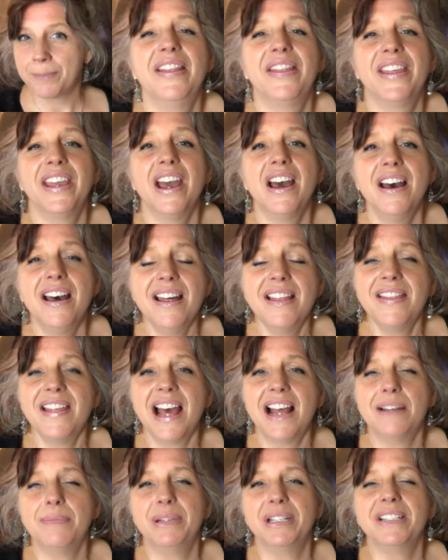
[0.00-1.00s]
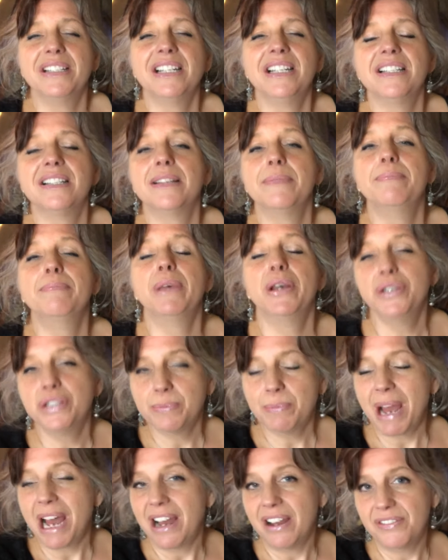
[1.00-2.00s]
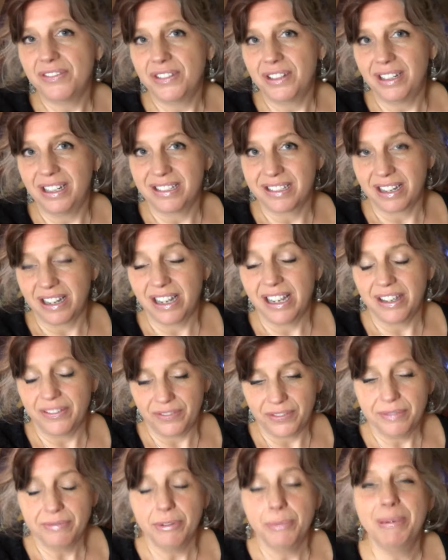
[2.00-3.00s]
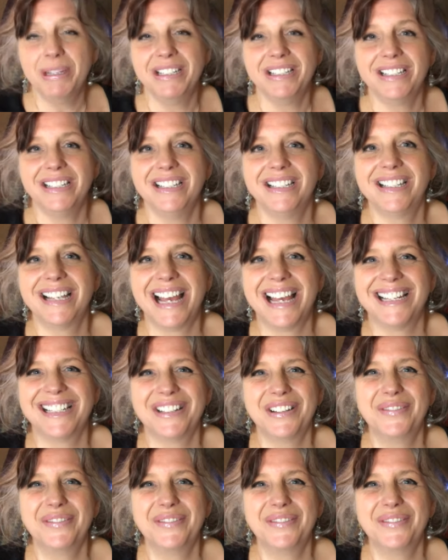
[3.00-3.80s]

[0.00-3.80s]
The earth element is the most powerful, as I have repeatedly said,